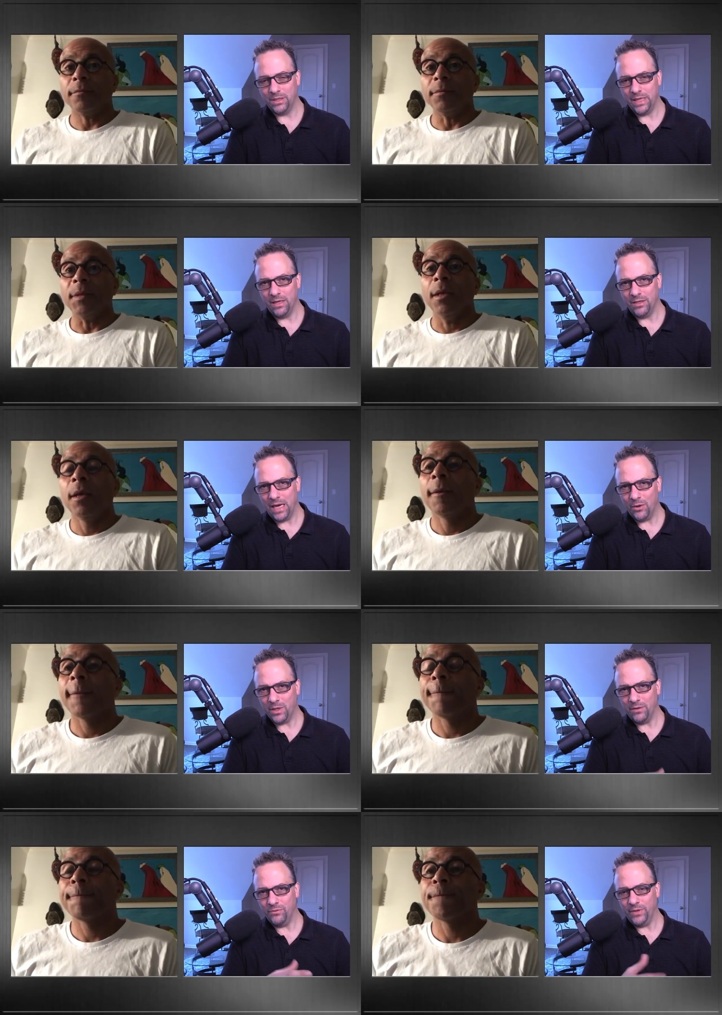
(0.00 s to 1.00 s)
Speaker 1: the uh,
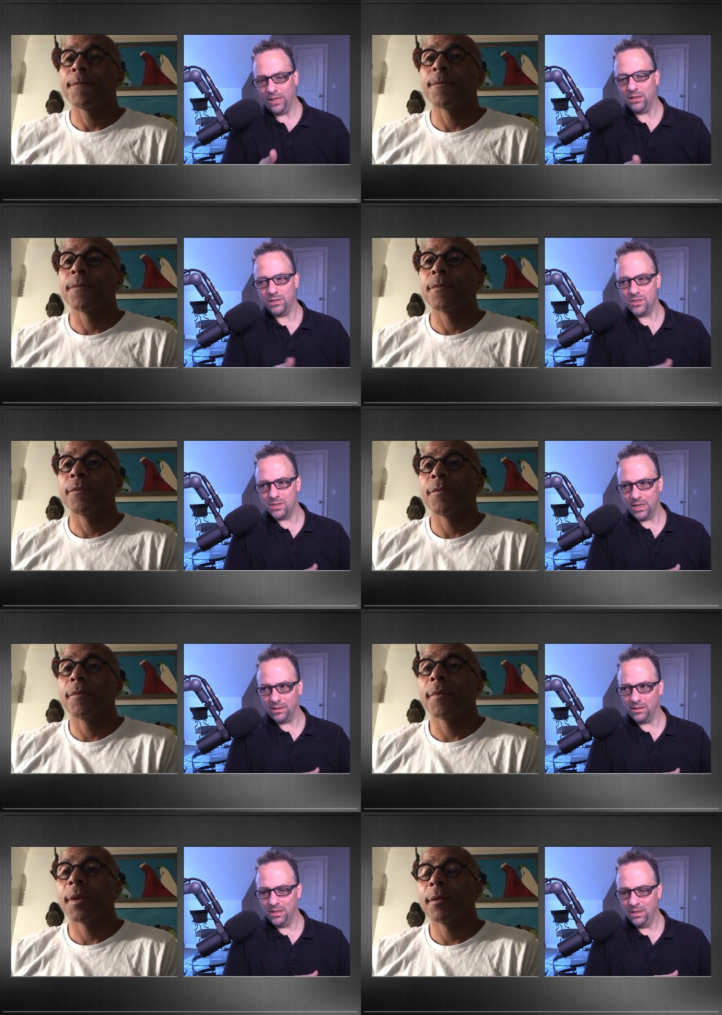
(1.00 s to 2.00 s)
narrative is
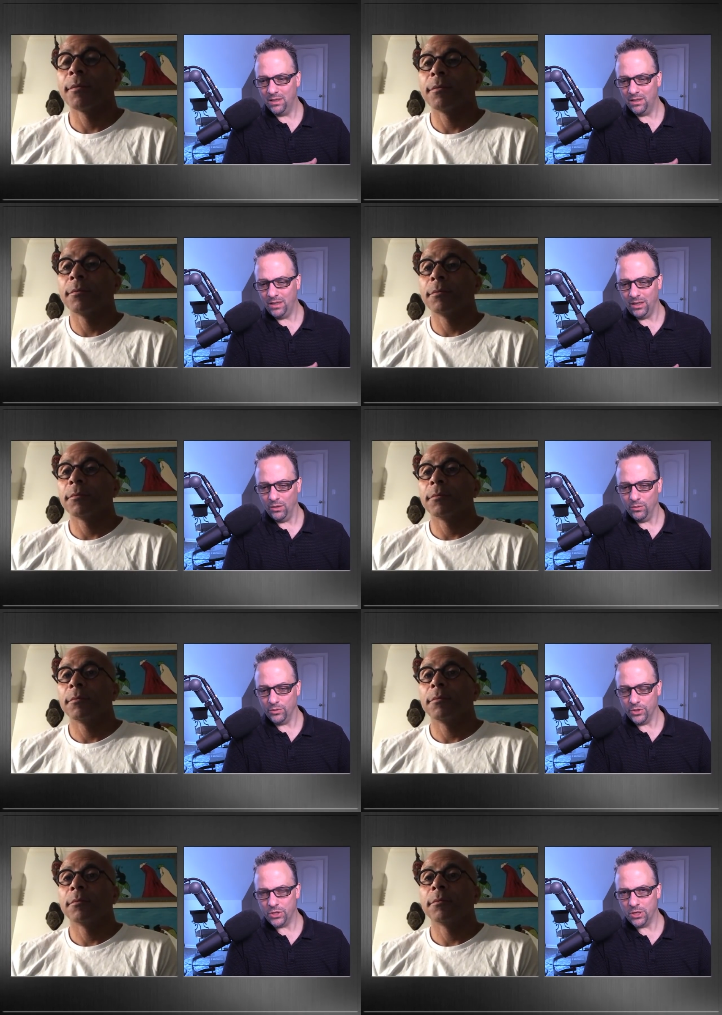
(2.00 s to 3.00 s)
that you know,
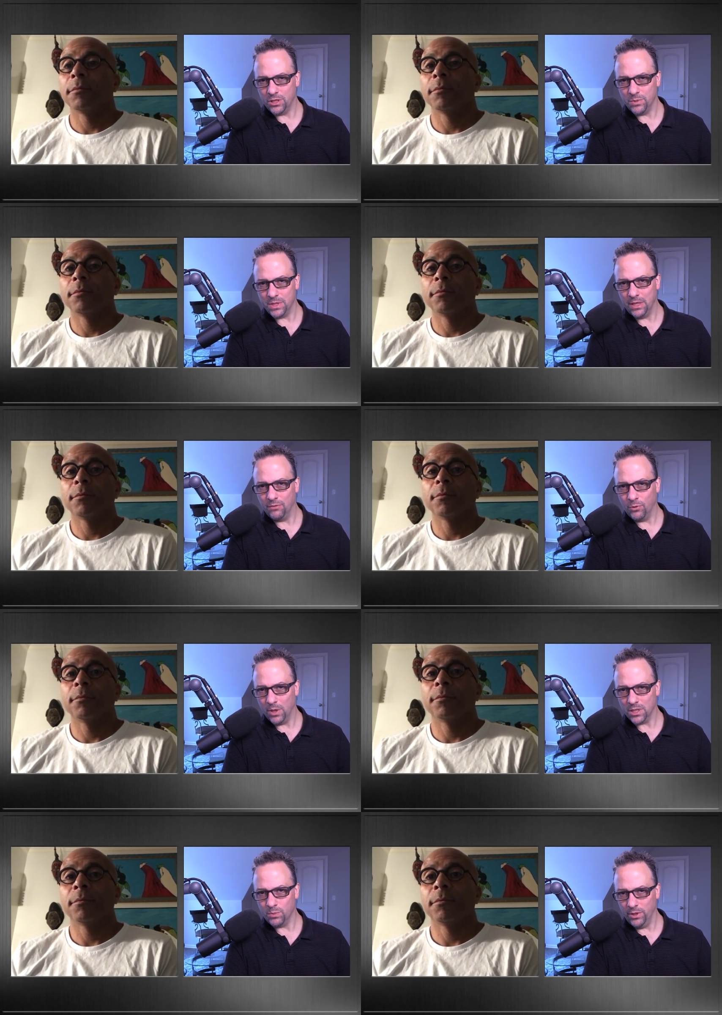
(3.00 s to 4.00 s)
the church was there
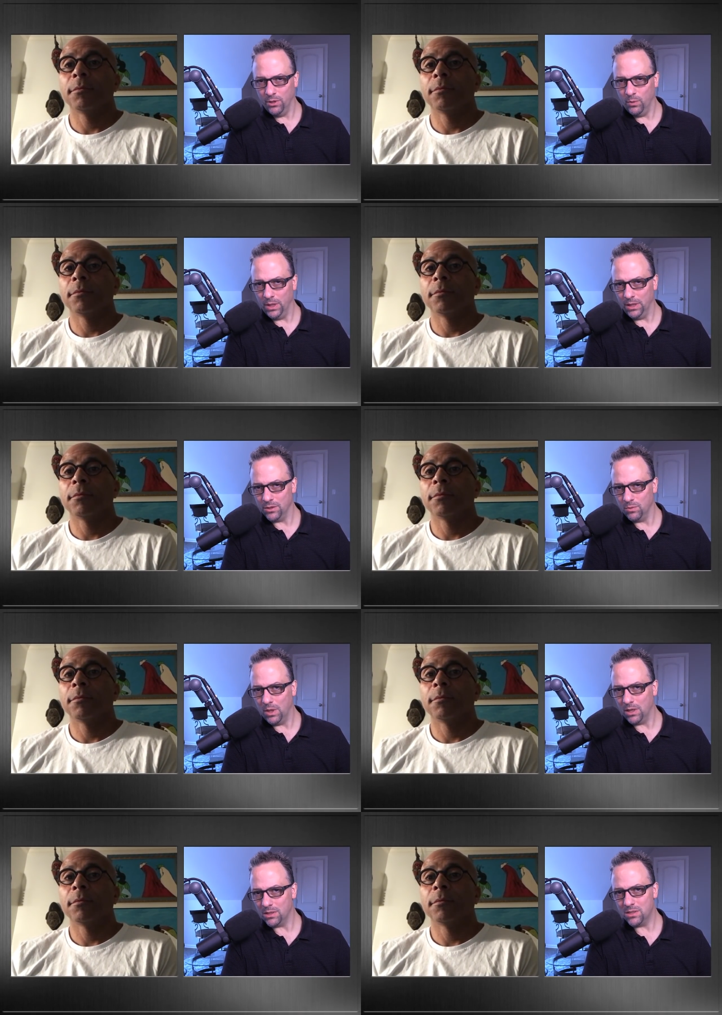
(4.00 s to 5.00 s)
for us when no one else
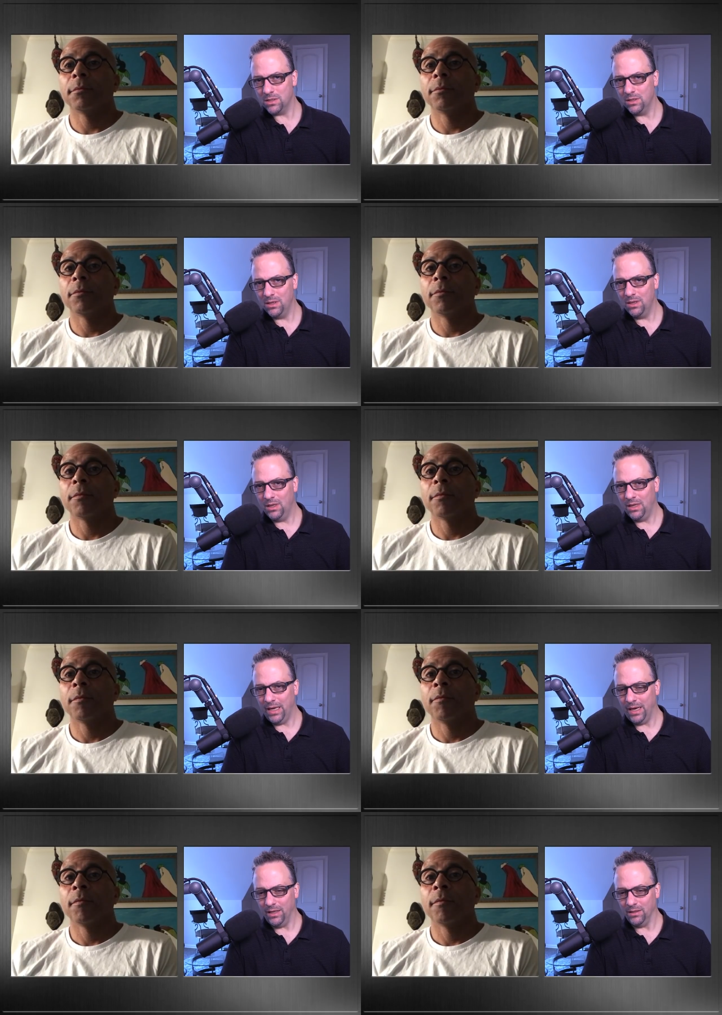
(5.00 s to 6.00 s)
was.
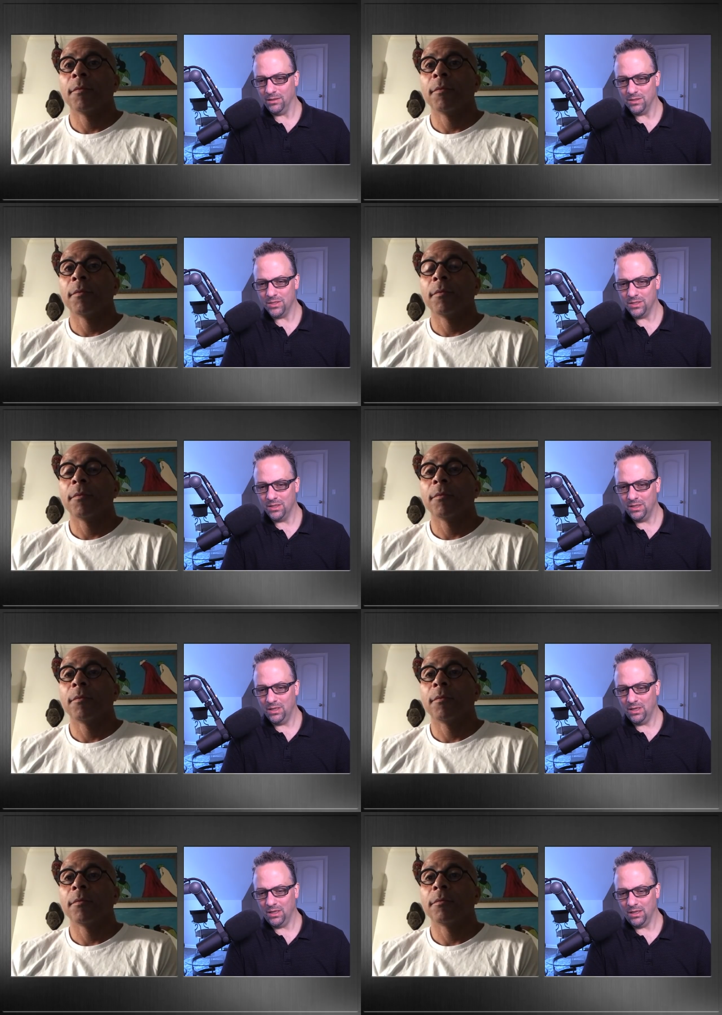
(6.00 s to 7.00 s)
And
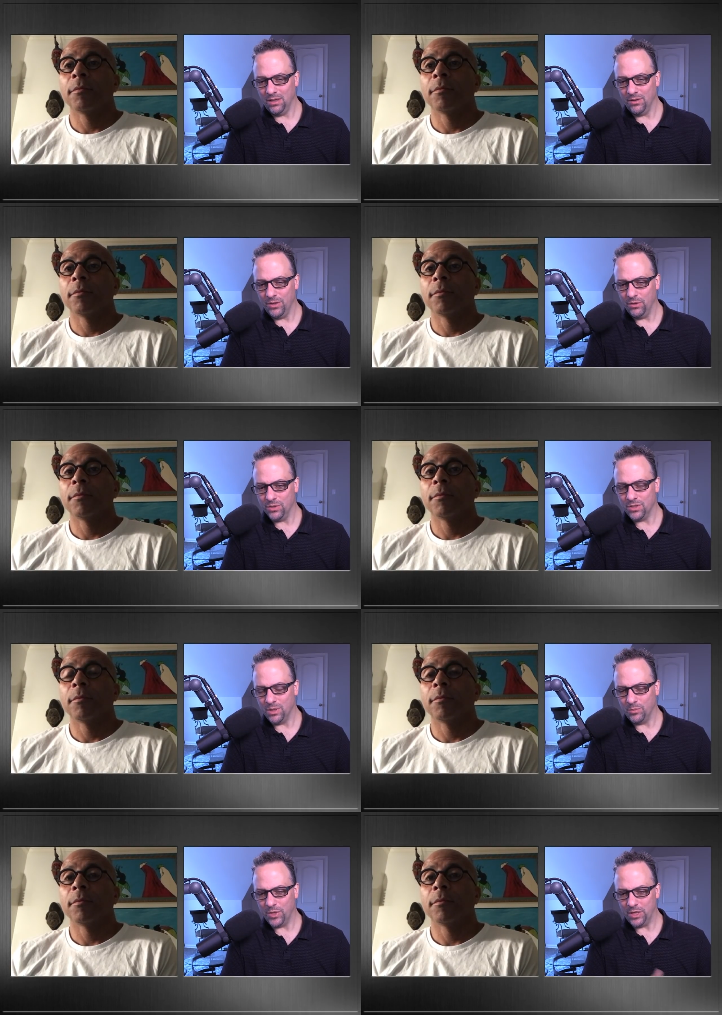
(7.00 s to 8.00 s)
uh, there's
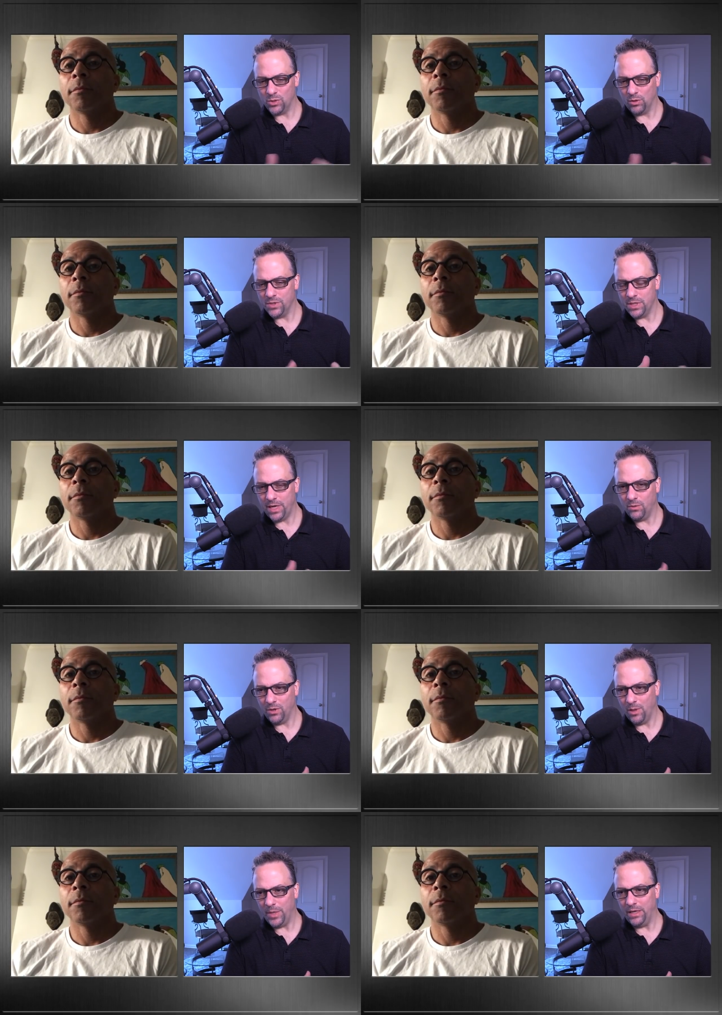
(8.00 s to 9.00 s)
something sort of
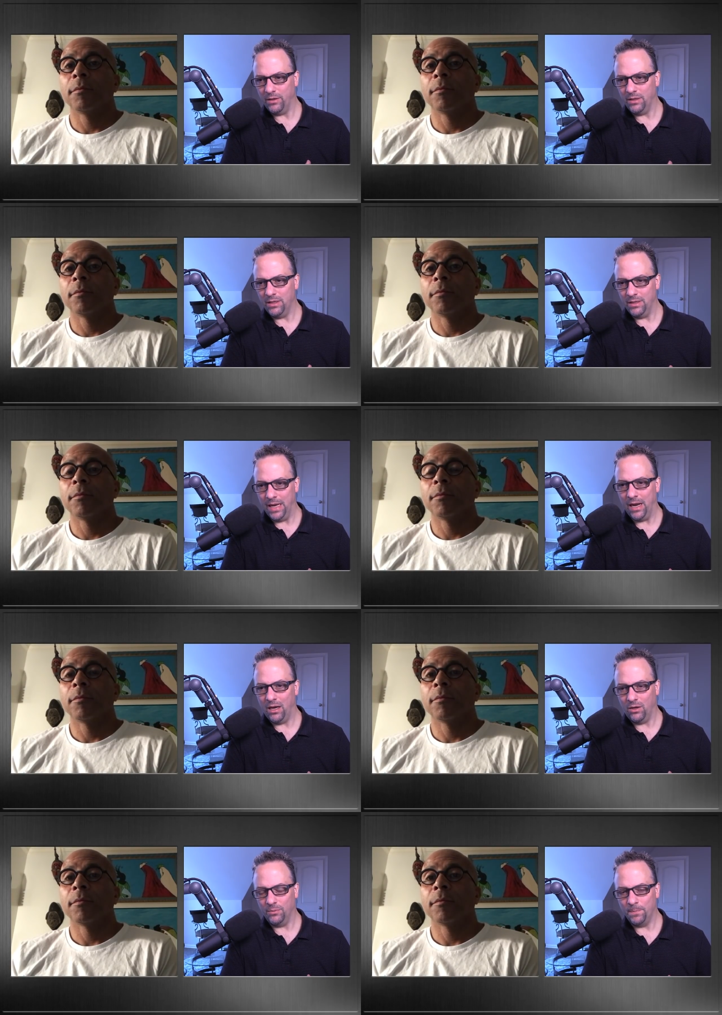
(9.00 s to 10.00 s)
sacred. I mean, it
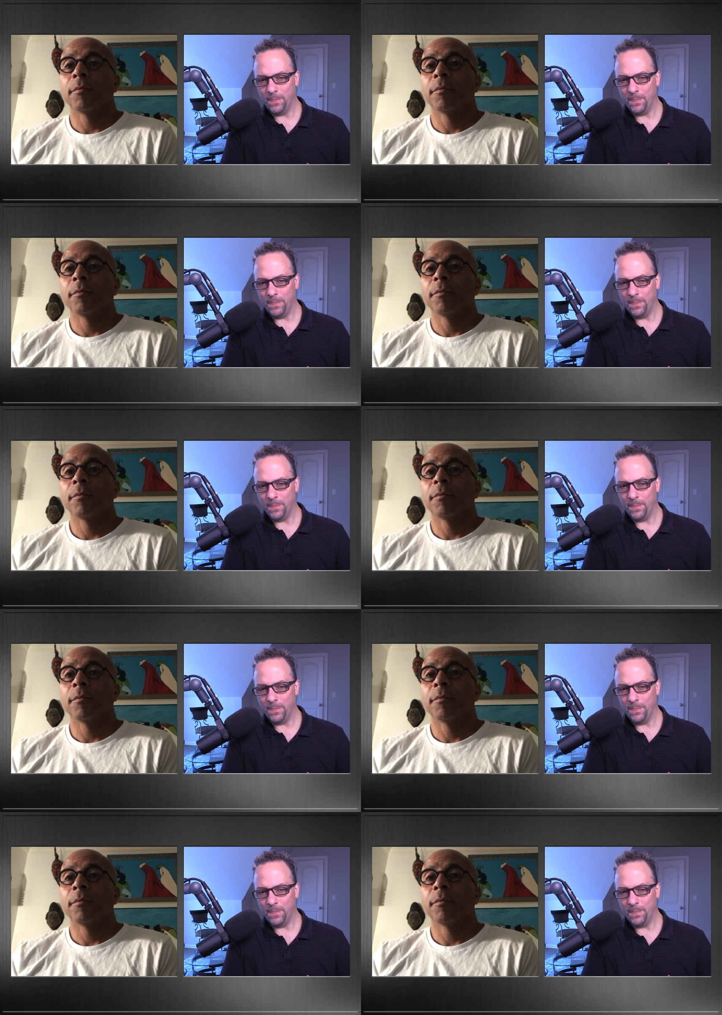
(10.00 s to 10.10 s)
now,